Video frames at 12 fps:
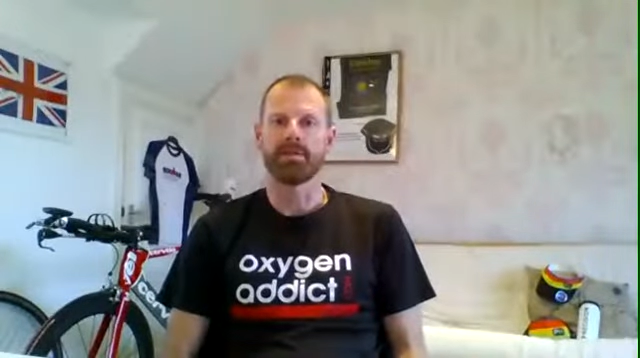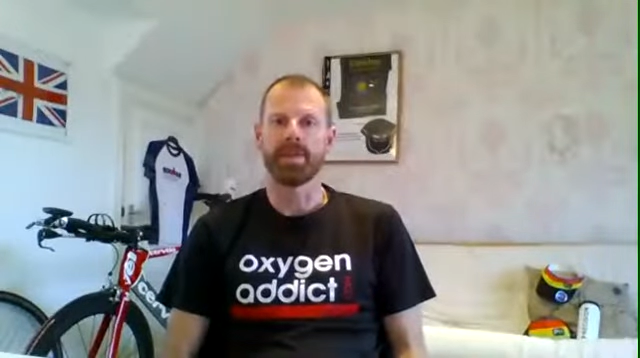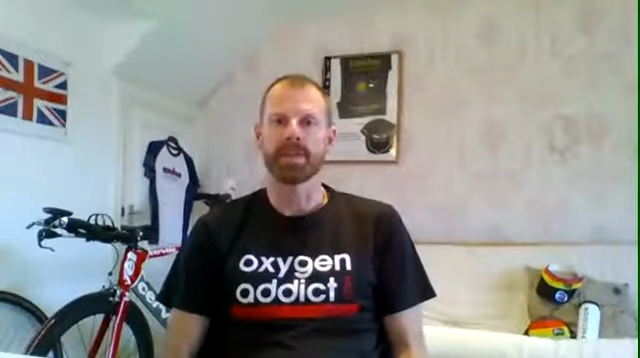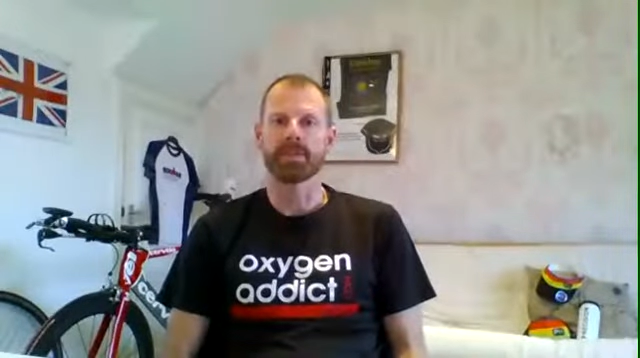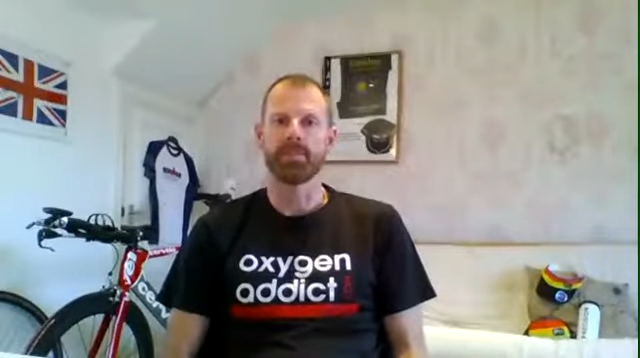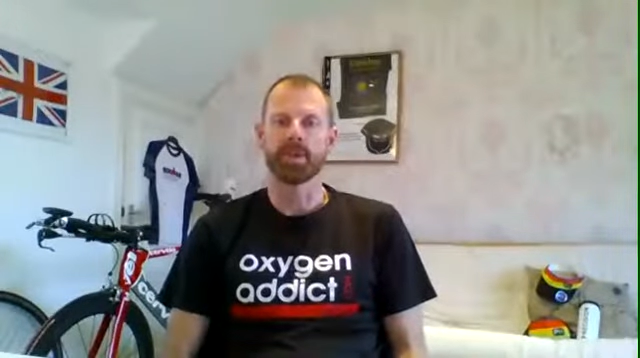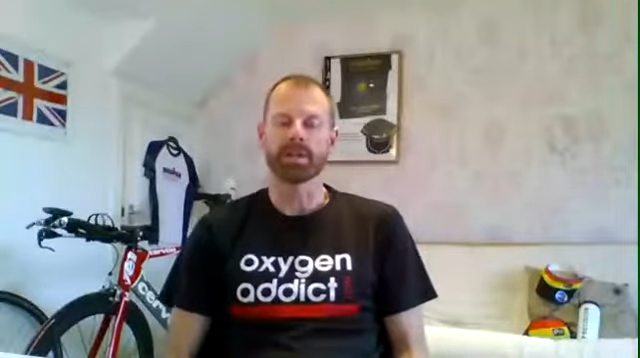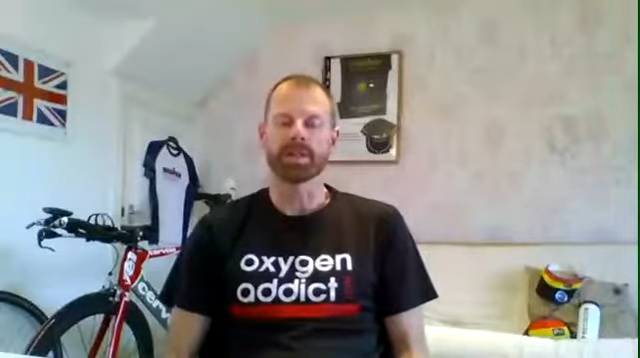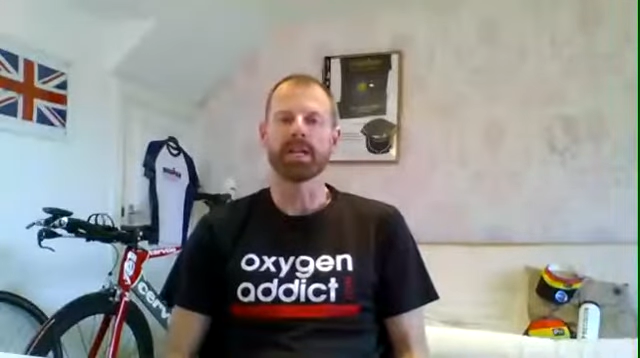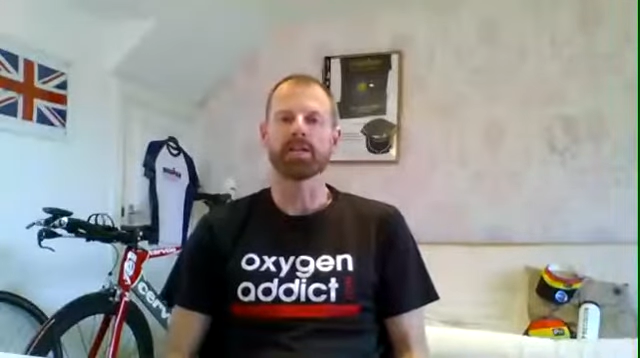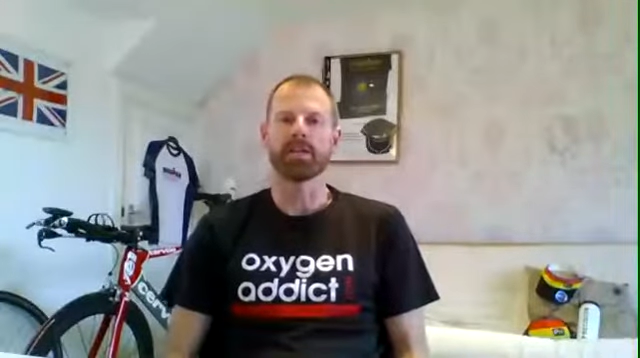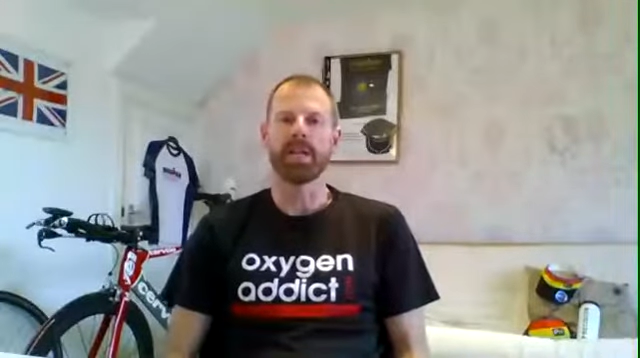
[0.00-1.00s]
Facebook
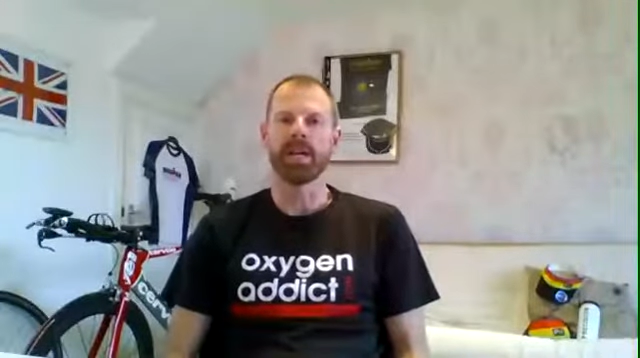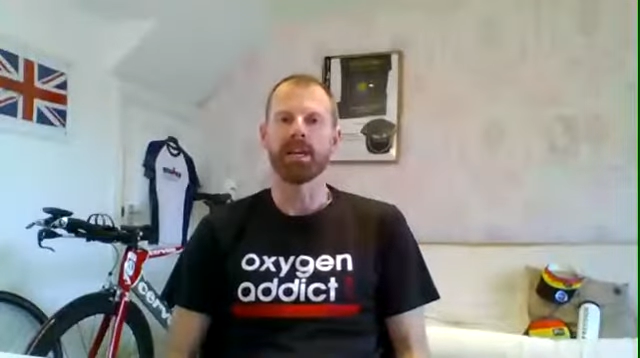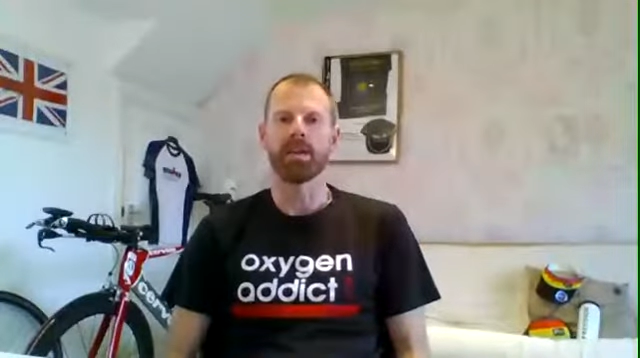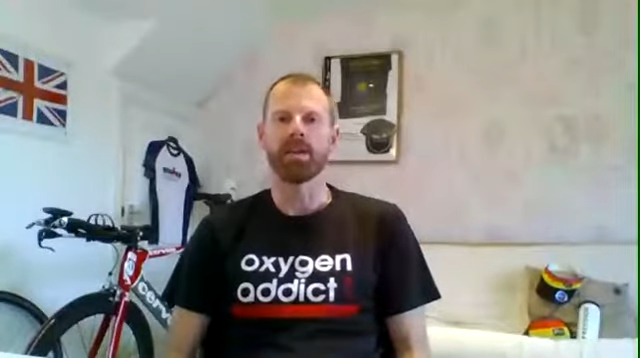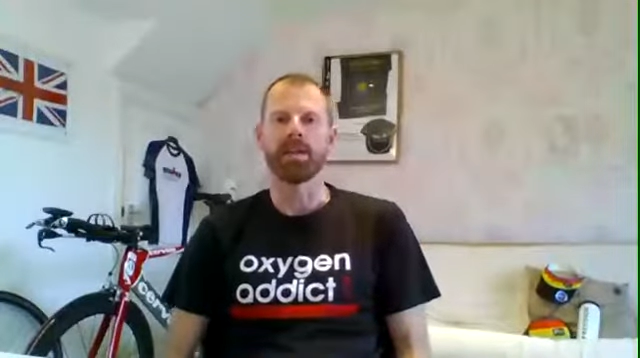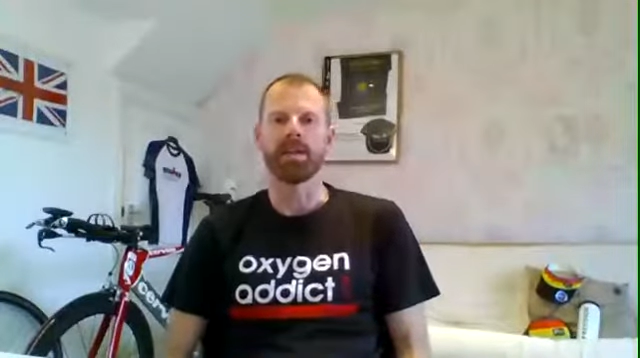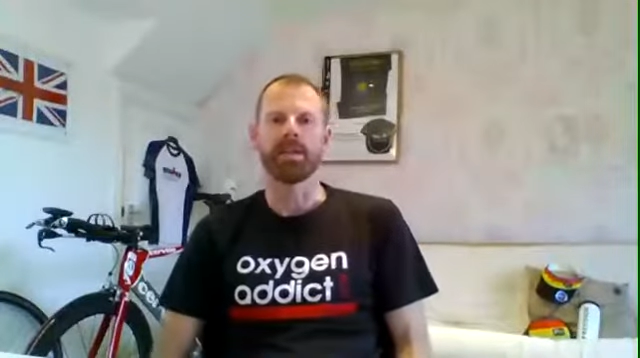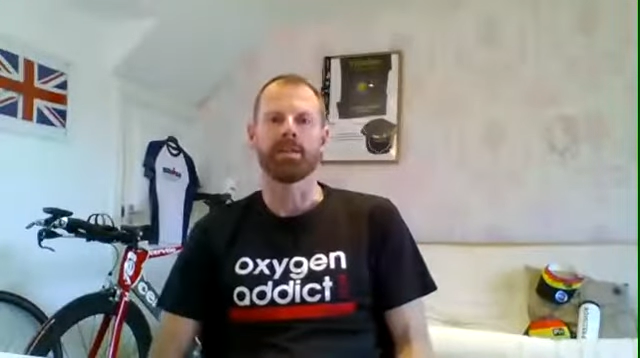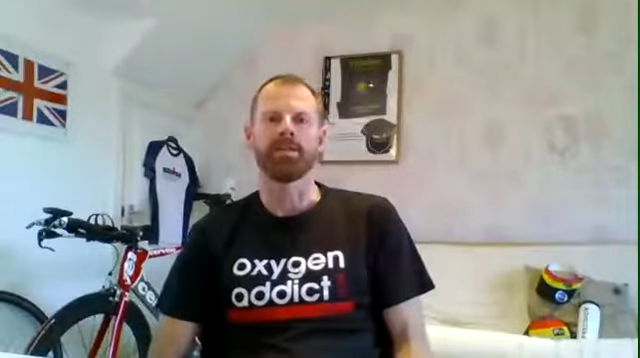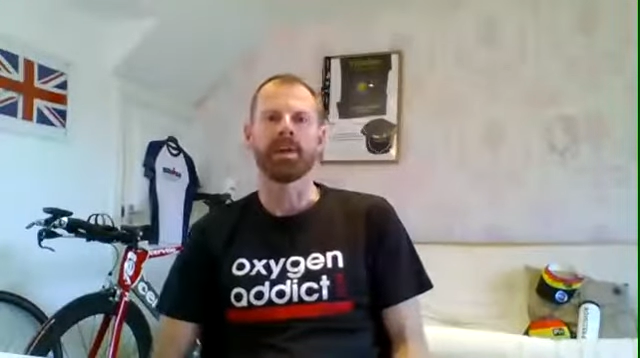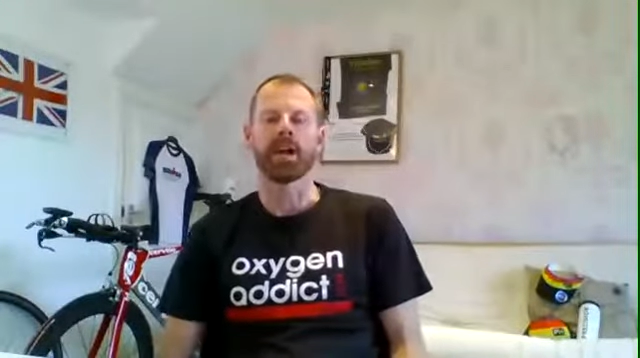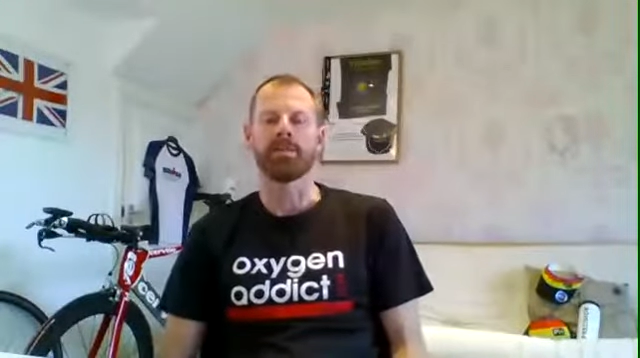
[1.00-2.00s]
section here, or you can
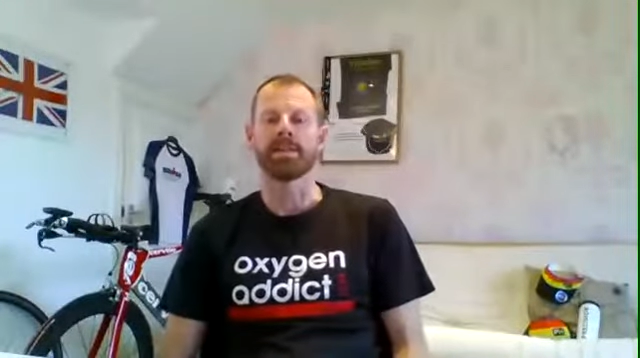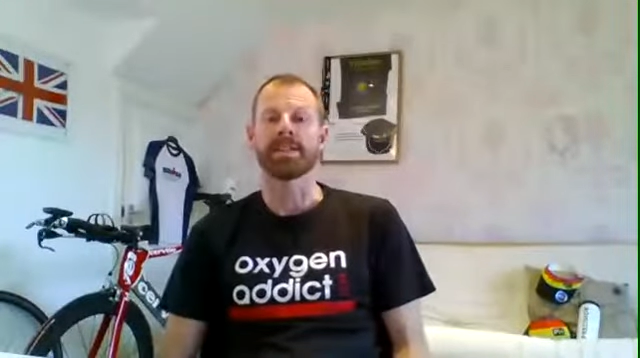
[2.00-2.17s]
fire them